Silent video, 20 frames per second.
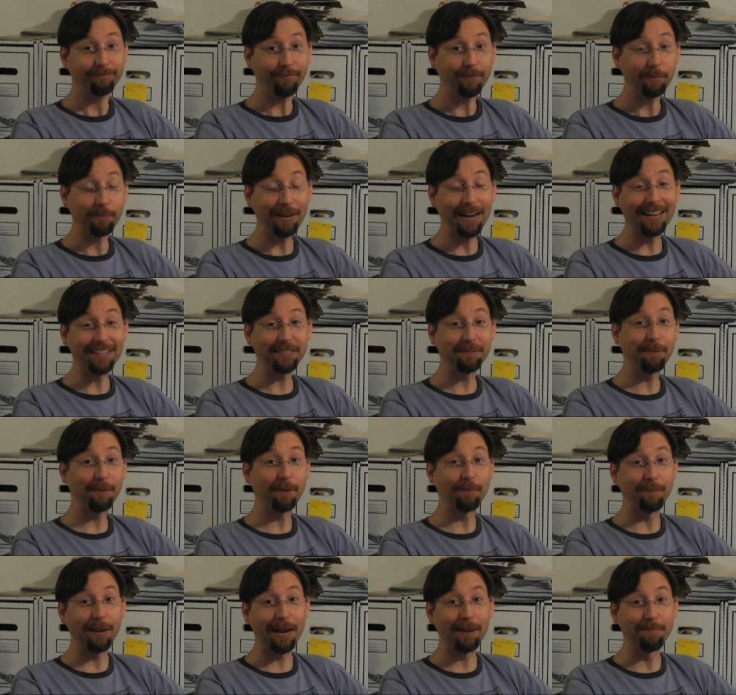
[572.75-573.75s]
It'd be nice to be
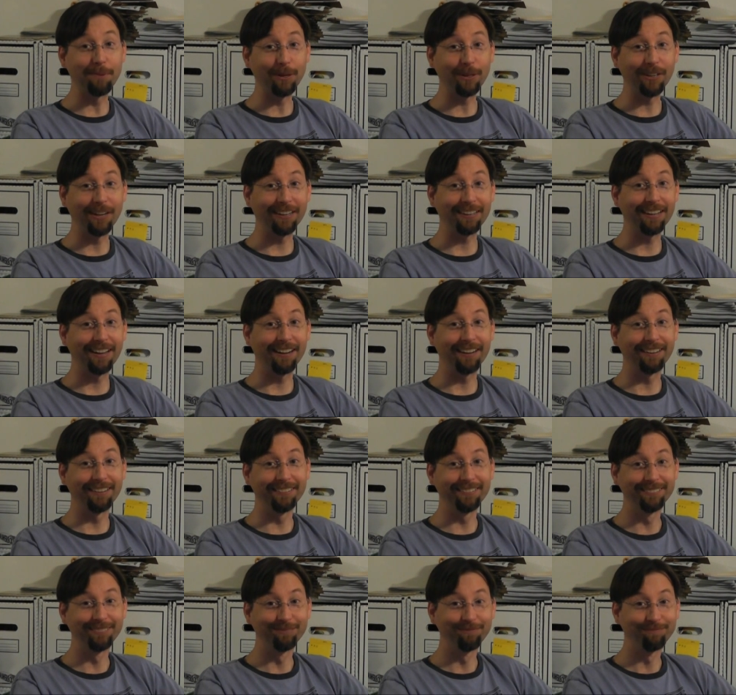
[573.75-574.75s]
able to buy a book like that, huh?